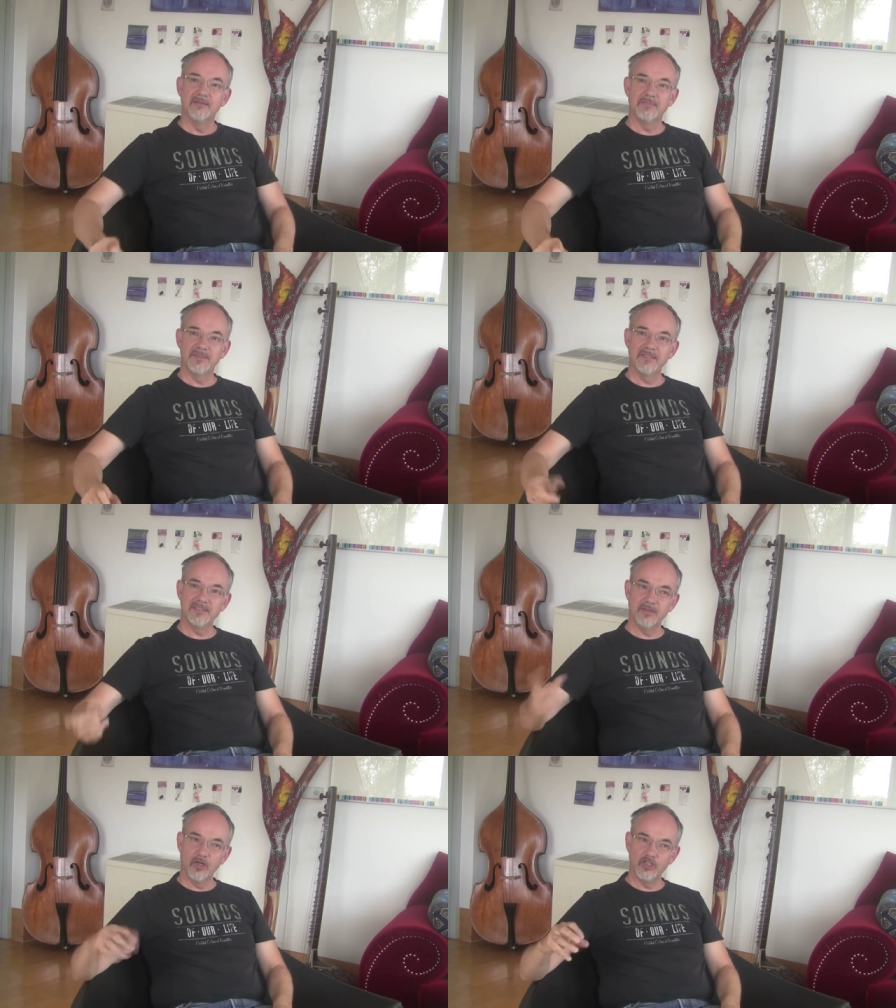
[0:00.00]
But
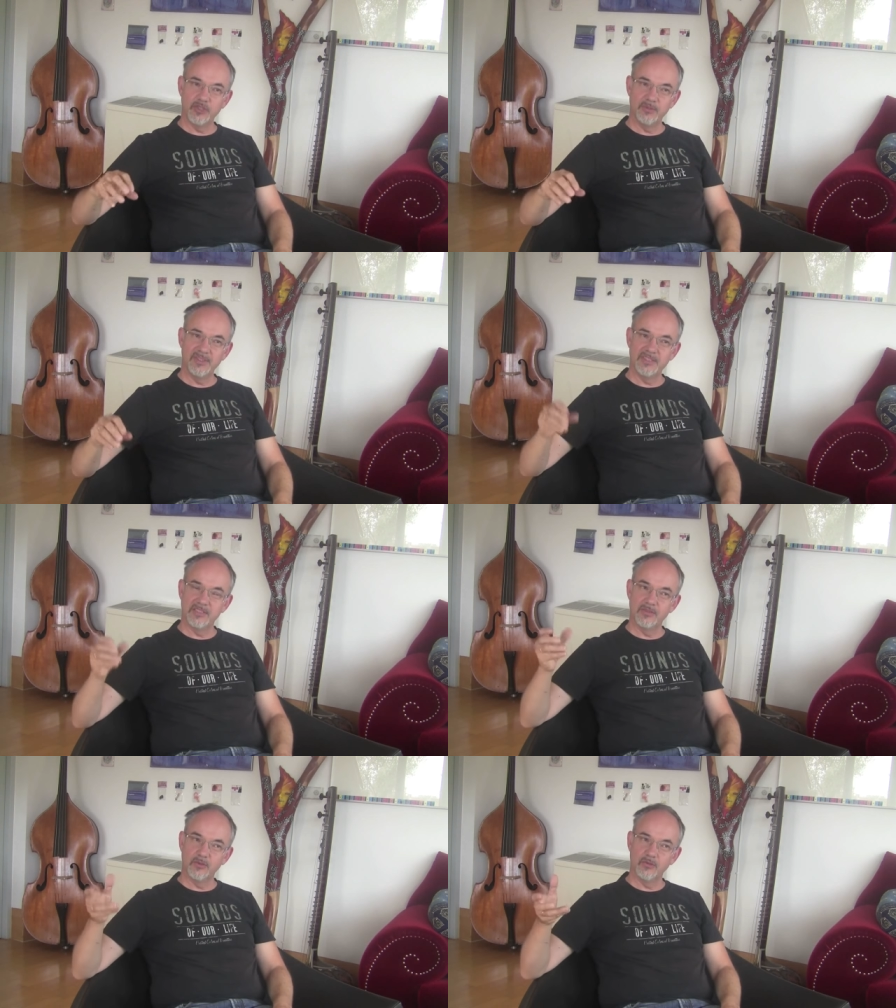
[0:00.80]
this concept is,
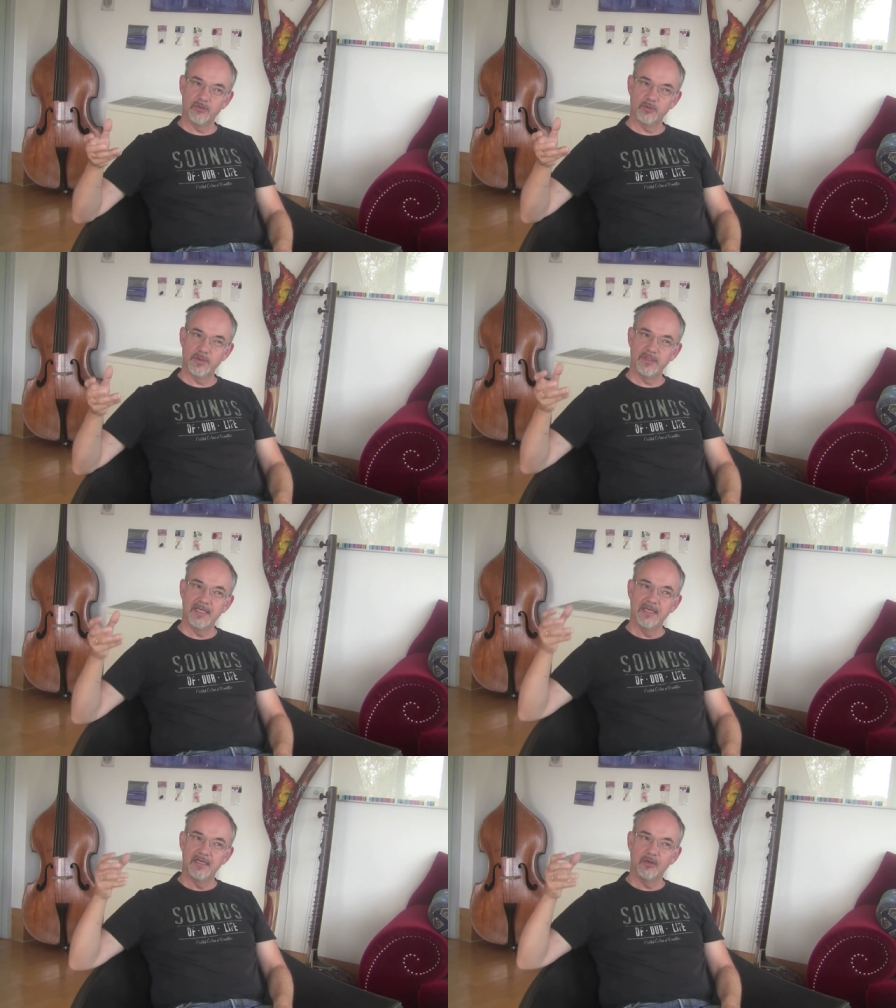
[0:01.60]
so to speak,
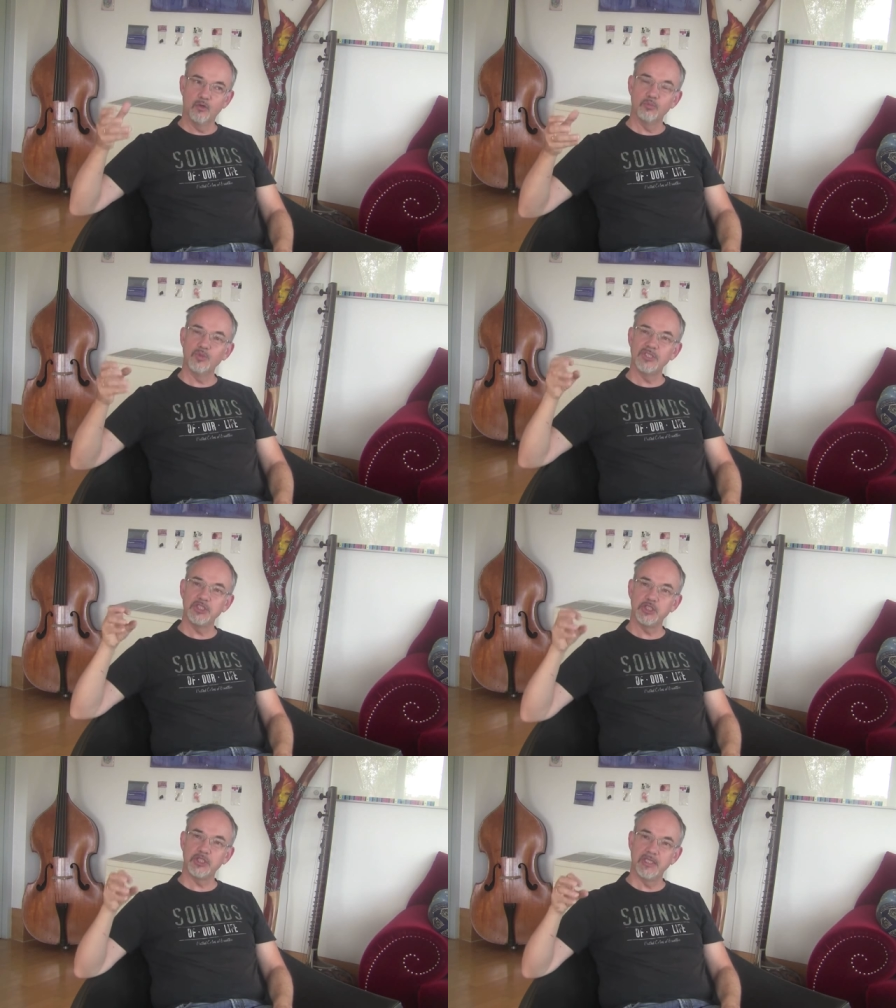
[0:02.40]

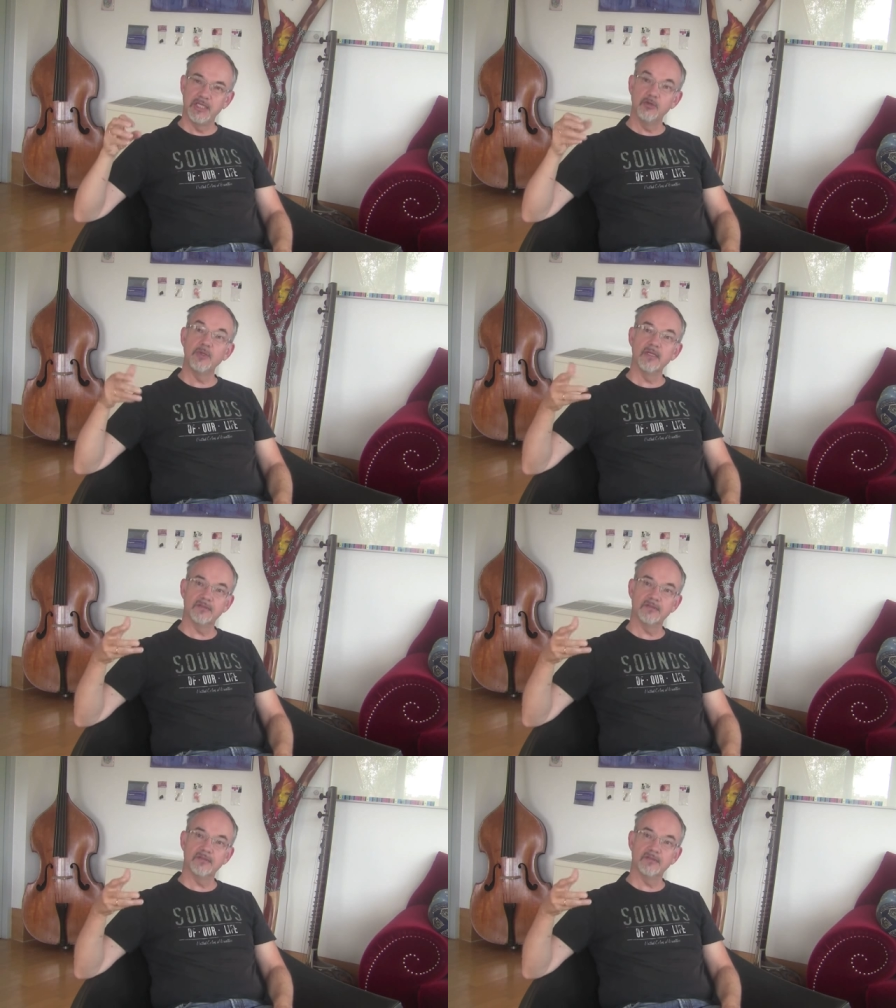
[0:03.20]
composition in real